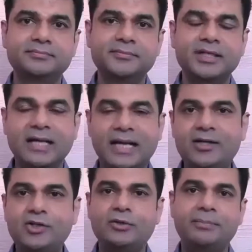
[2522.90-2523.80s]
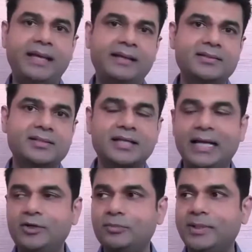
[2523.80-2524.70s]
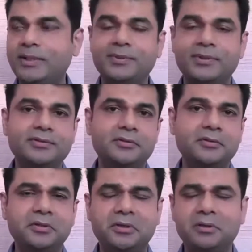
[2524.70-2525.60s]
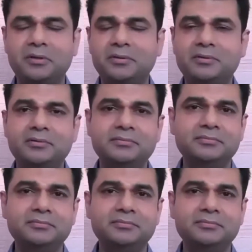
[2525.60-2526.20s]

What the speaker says: cry to your parents, cry to people. Oh no,